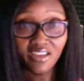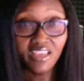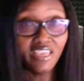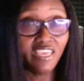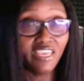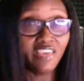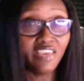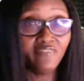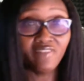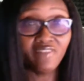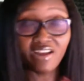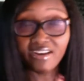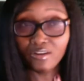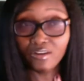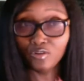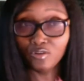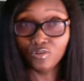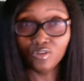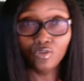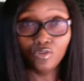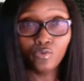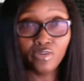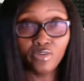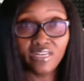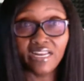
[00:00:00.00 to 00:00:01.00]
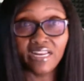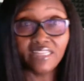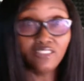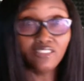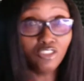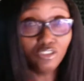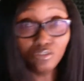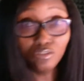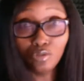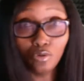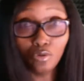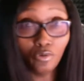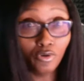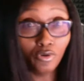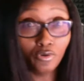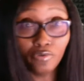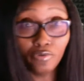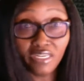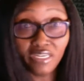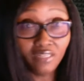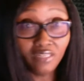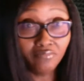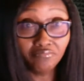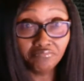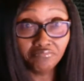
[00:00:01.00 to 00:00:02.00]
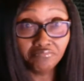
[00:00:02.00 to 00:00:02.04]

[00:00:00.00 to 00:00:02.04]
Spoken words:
If I don't agree, I just don't agree.